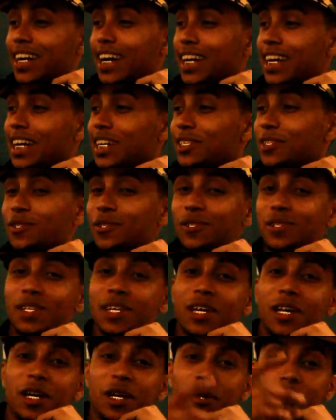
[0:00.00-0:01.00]
I got
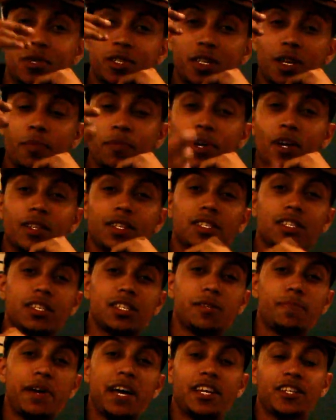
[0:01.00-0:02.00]
you. What's up, y'all? This is
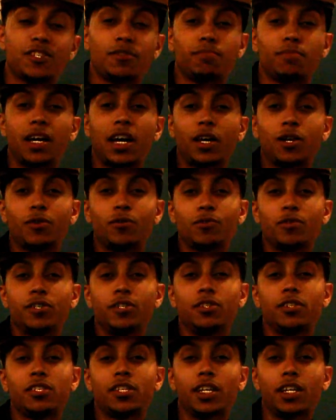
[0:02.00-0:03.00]
Sebastian Mikael,
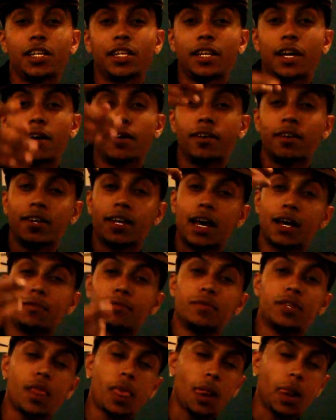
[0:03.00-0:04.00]
and you're checking out
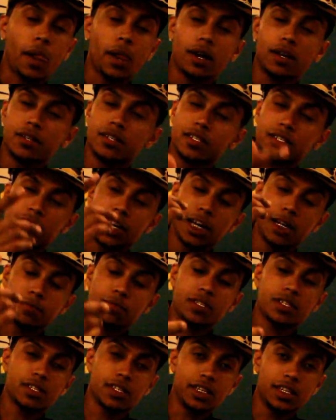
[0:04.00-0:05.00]

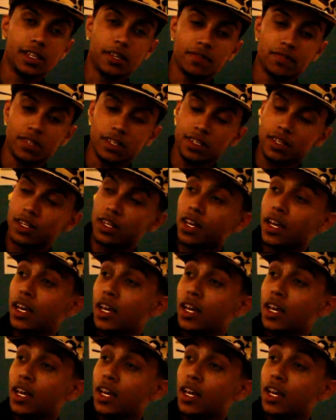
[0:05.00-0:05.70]
Anonymously Gifted.